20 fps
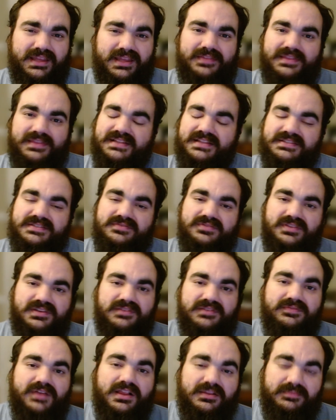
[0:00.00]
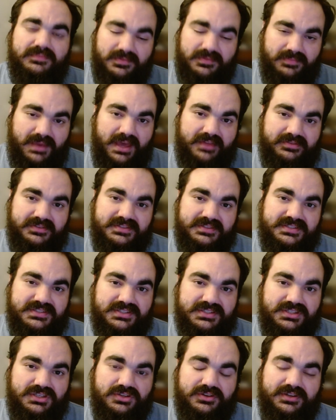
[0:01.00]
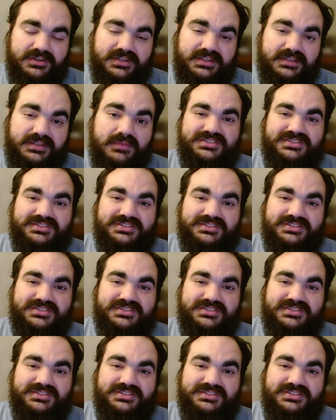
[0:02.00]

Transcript: and that's the development path into security.